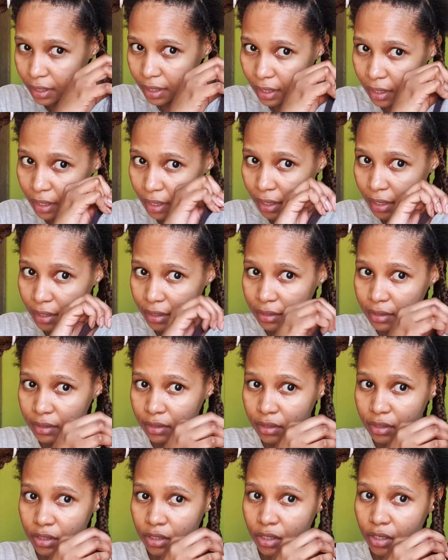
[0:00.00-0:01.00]
the
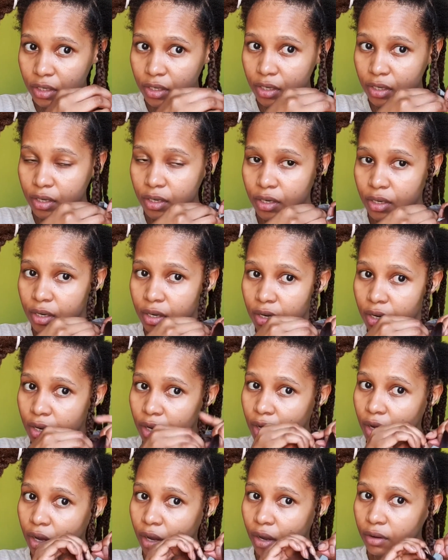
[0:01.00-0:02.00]
end
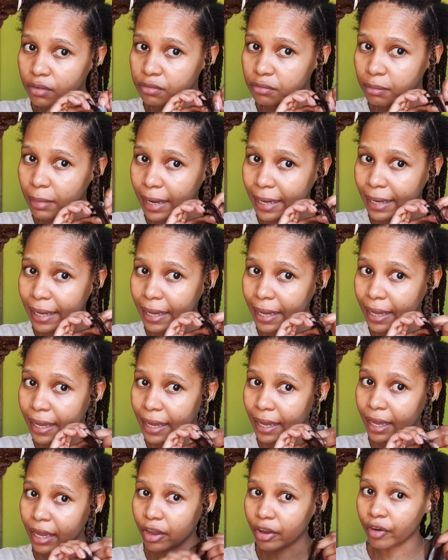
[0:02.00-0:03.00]
of my
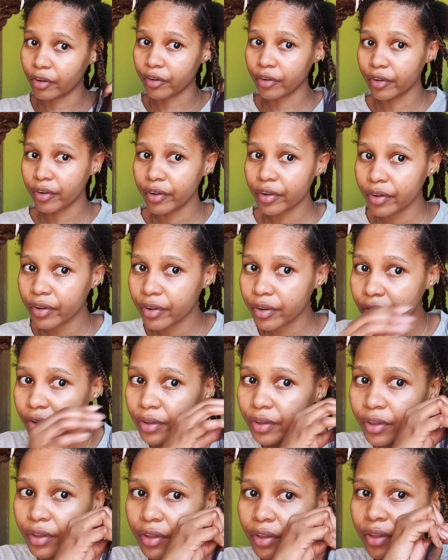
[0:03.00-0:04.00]
hair.
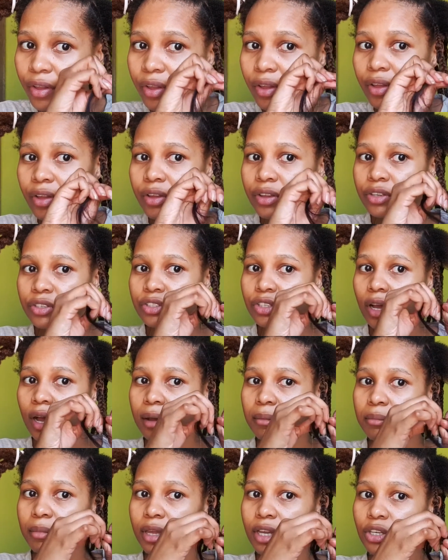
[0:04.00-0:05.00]
So
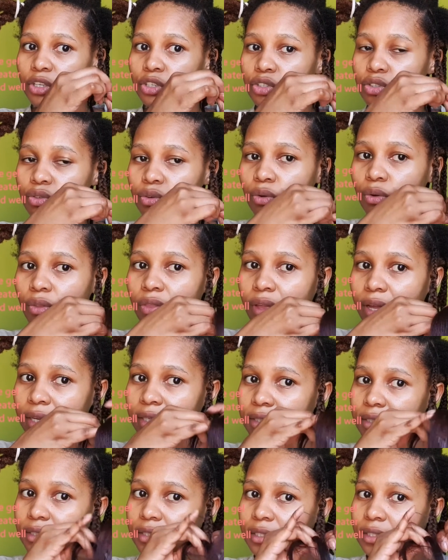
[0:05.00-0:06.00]
I make sure
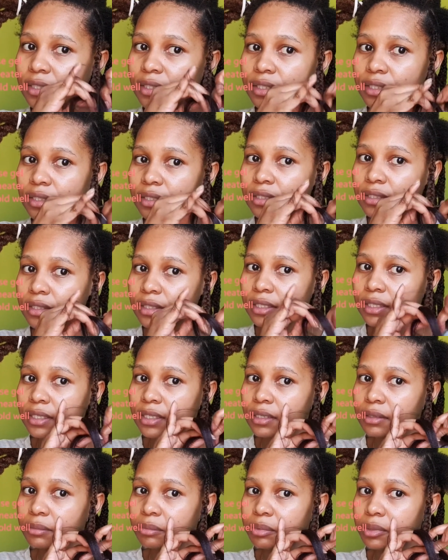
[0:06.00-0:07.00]
that the
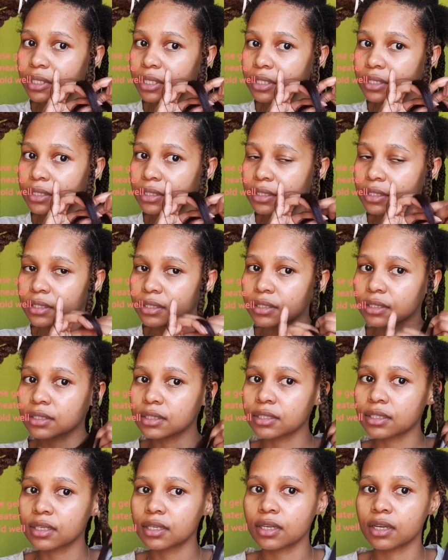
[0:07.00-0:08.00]
skinny
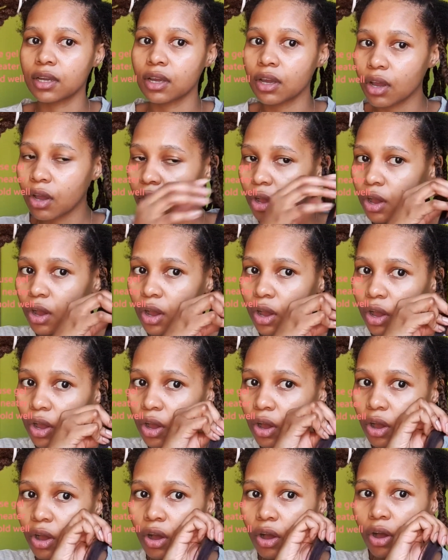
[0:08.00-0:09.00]
pieces
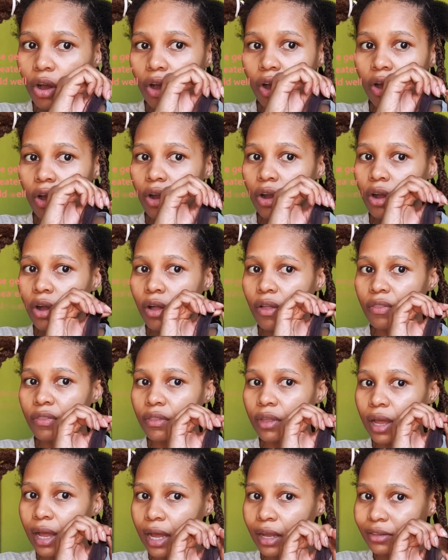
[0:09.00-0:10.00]
are on
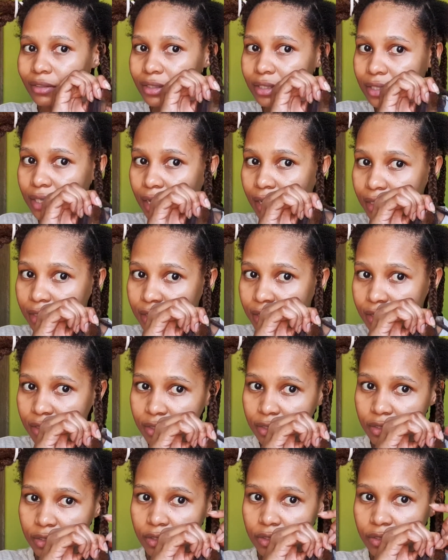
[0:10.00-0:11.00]
the outside,
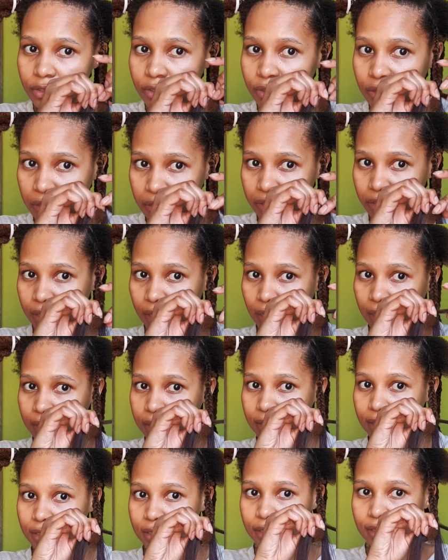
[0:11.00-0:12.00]

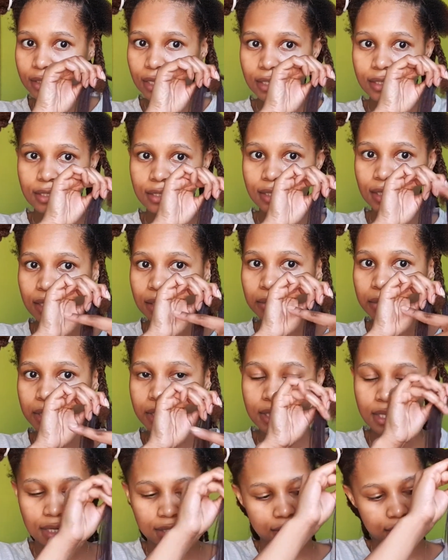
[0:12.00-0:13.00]
like this. That's a skinny
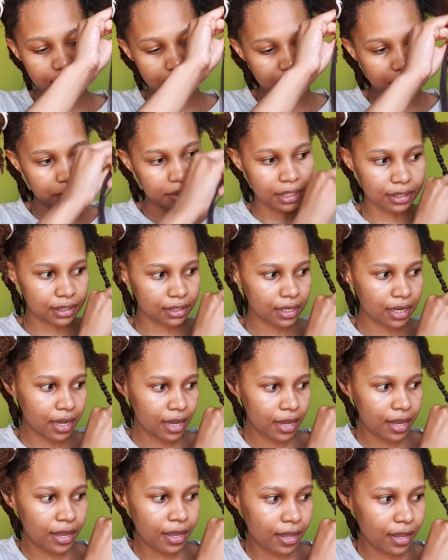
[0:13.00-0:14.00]
piece, that's a skinny piece.
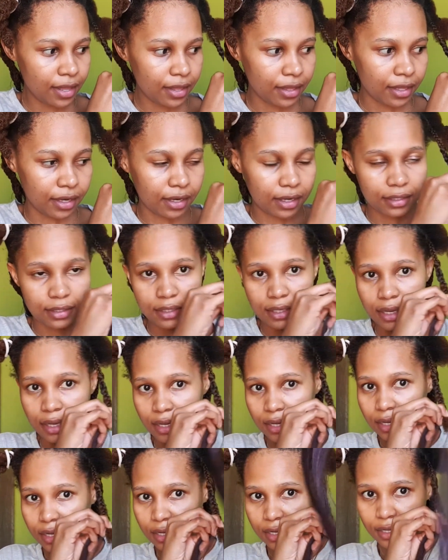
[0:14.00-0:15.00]
Then I
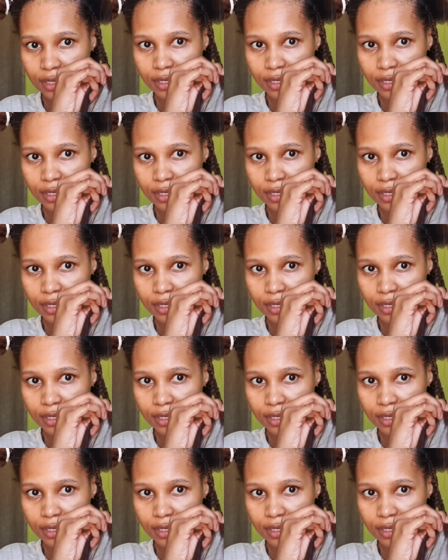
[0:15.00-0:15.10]
take